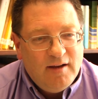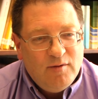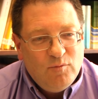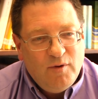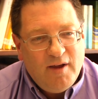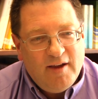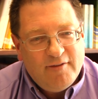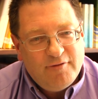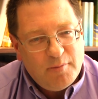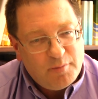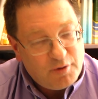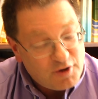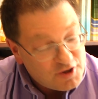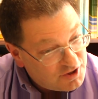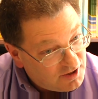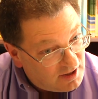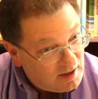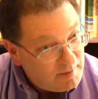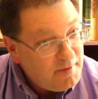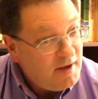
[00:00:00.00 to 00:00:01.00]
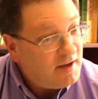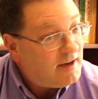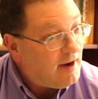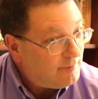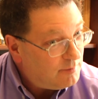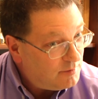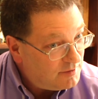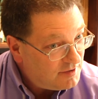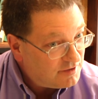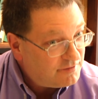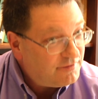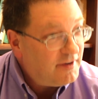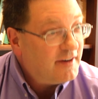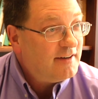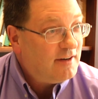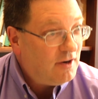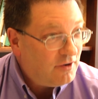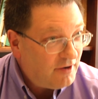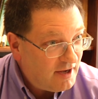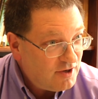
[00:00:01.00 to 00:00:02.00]
We have in British Columbia a government that's
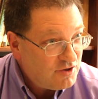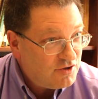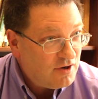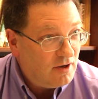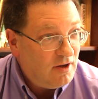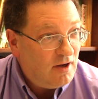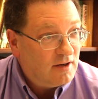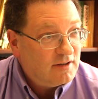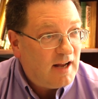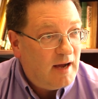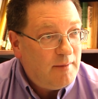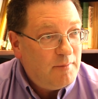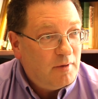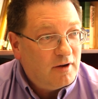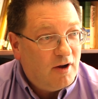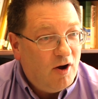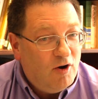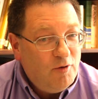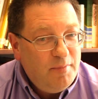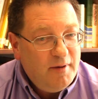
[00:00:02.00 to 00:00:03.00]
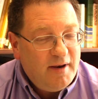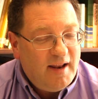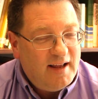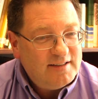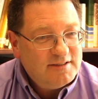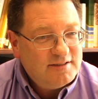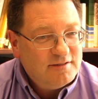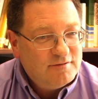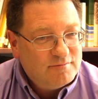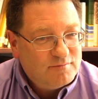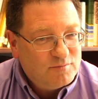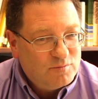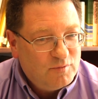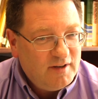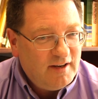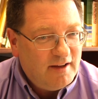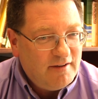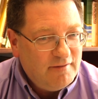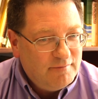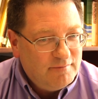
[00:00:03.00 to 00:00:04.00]
figured out Asia a long time ago but hasn't
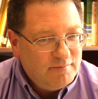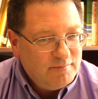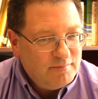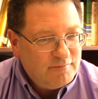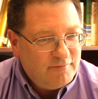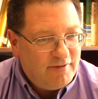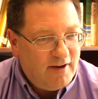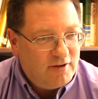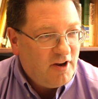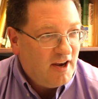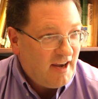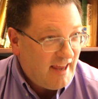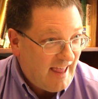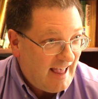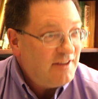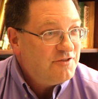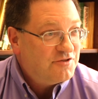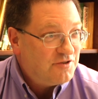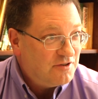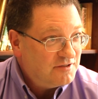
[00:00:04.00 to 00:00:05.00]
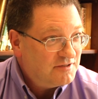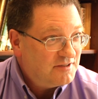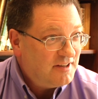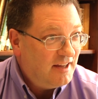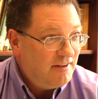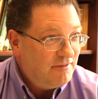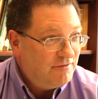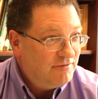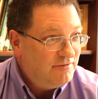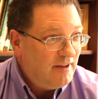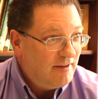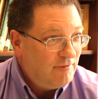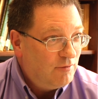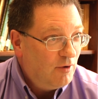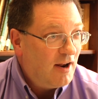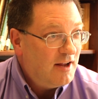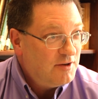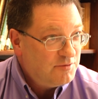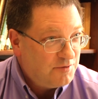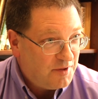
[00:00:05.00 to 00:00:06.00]
really found any answers. They've
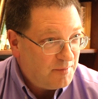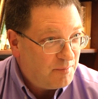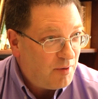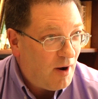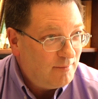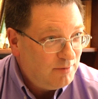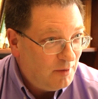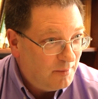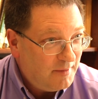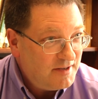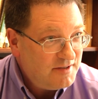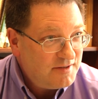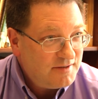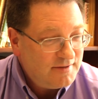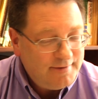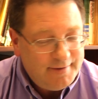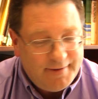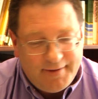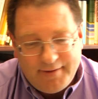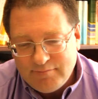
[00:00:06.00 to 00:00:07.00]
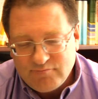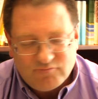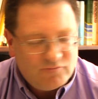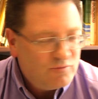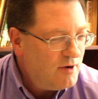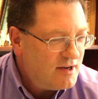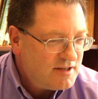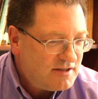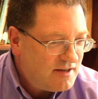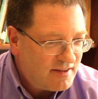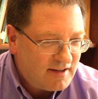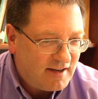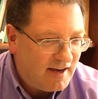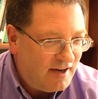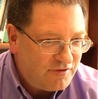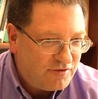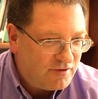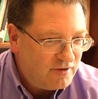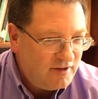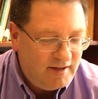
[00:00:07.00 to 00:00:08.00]
realized what the problem is. The rest of the
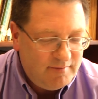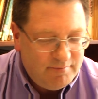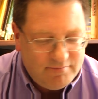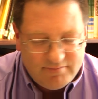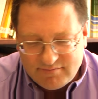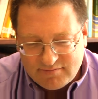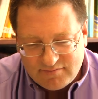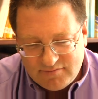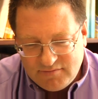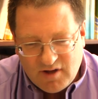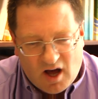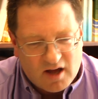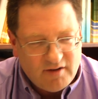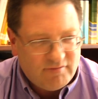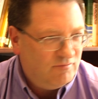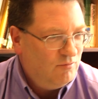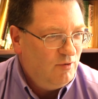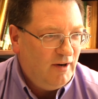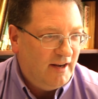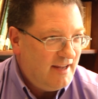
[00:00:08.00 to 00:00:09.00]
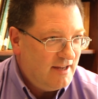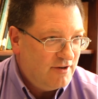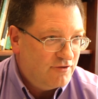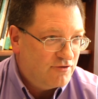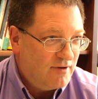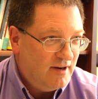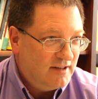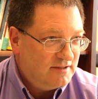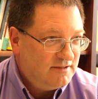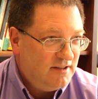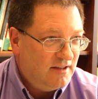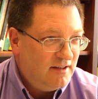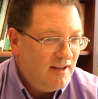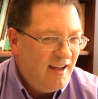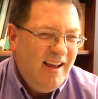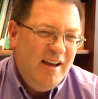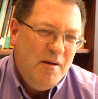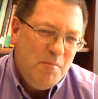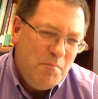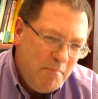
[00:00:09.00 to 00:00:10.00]
country not really interested.
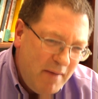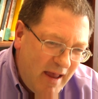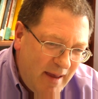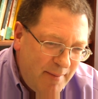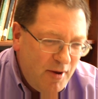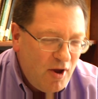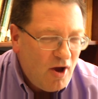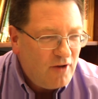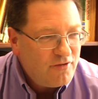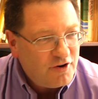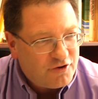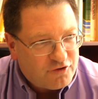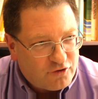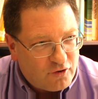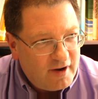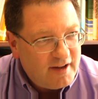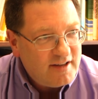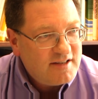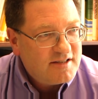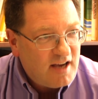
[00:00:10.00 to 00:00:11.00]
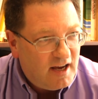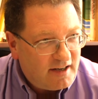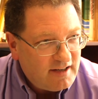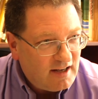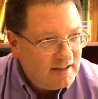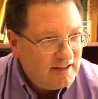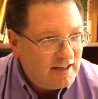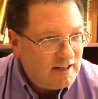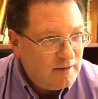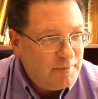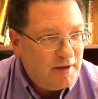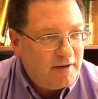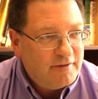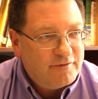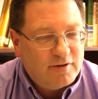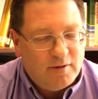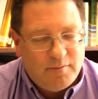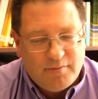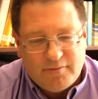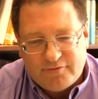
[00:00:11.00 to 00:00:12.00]
Maybe on the trade side a little bit
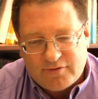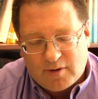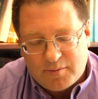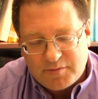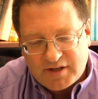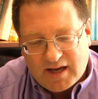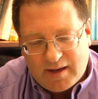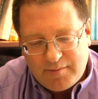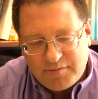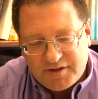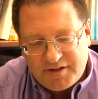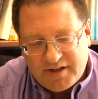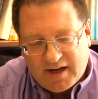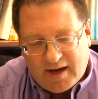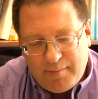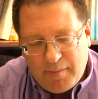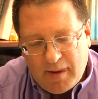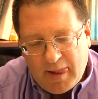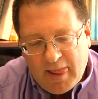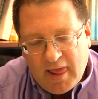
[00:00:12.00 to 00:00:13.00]
from time to time.